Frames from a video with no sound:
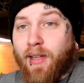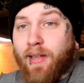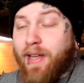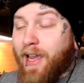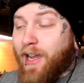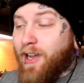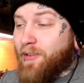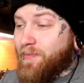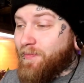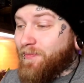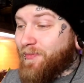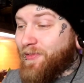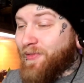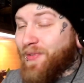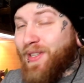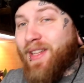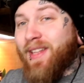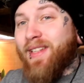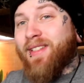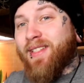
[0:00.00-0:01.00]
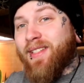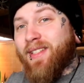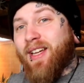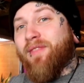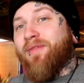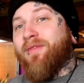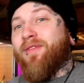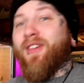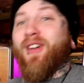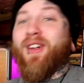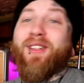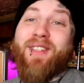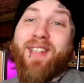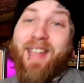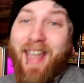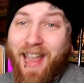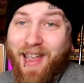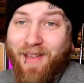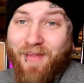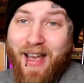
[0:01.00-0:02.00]
Now, when this stuff first
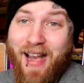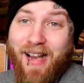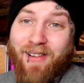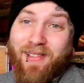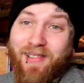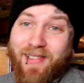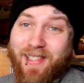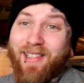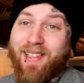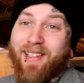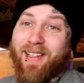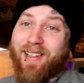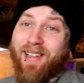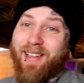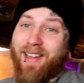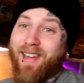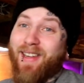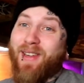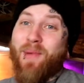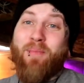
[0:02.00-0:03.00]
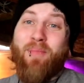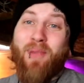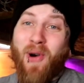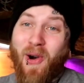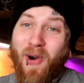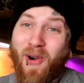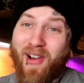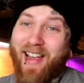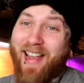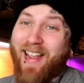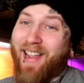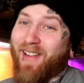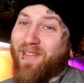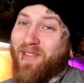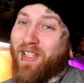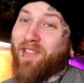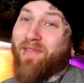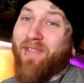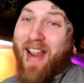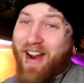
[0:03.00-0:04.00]
came out, your boy
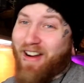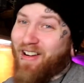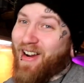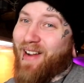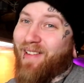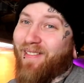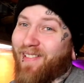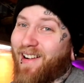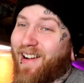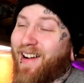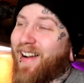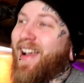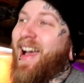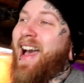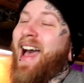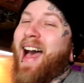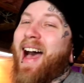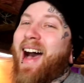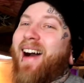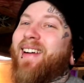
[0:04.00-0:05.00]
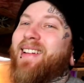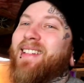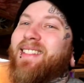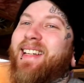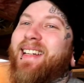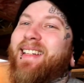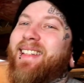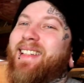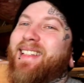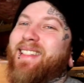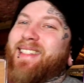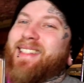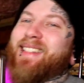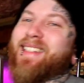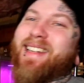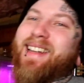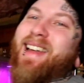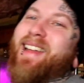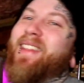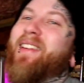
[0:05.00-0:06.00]
was very wrong. I was like, this
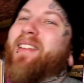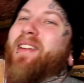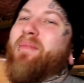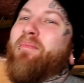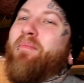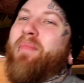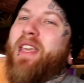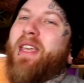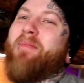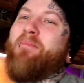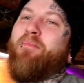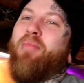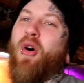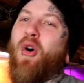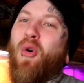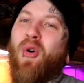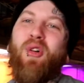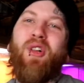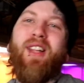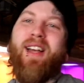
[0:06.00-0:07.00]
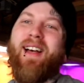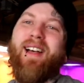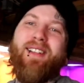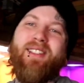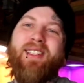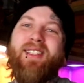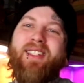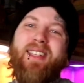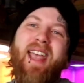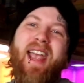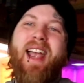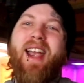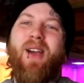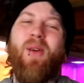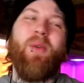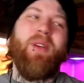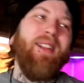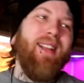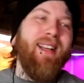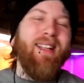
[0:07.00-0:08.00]
is another Ebola
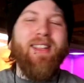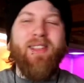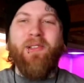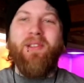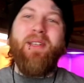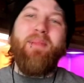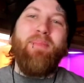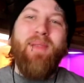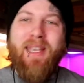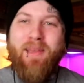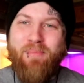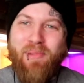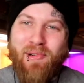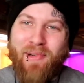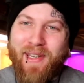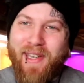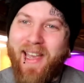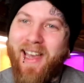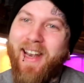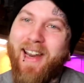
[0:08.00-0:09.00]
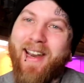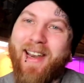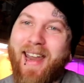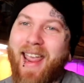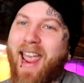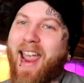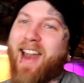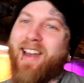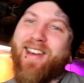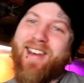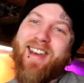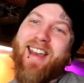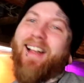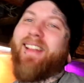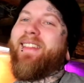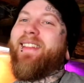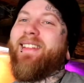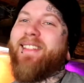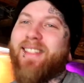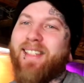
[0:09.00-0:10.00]
scare where like three people get it and
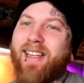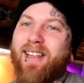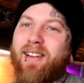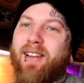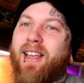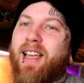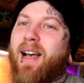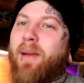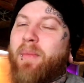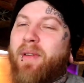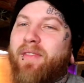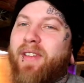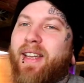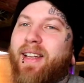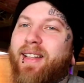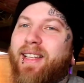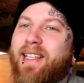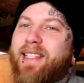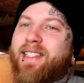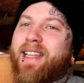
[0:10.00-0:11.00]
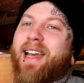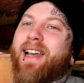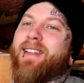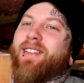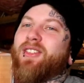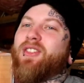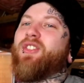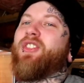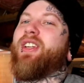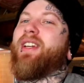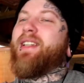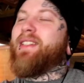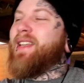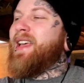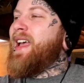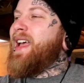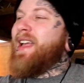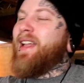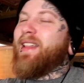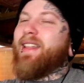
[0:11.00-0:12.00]
nothing's gonna come of it. These guys are
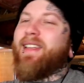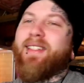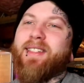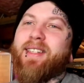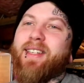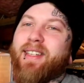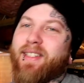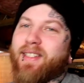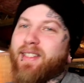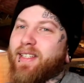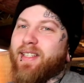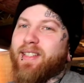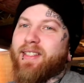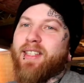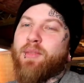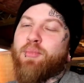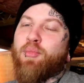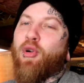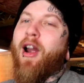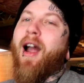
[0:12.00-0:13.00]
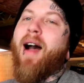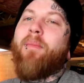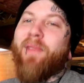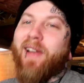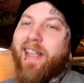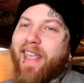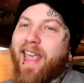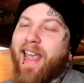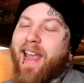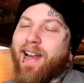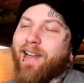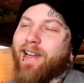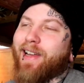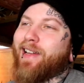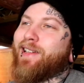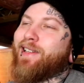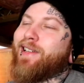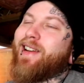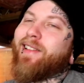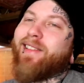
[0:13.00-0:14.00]
just, this is
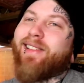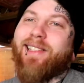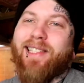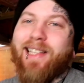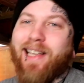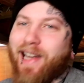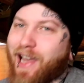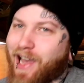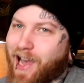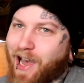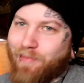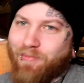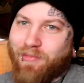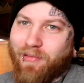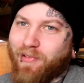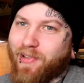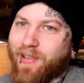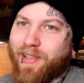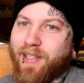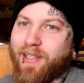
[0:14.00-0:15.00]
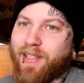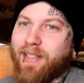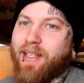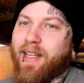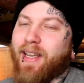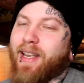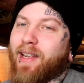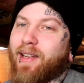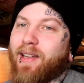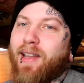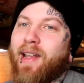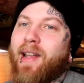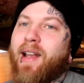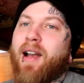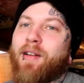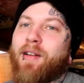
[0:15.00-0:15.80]
propaganda. Nothing's gonna happen with this thing.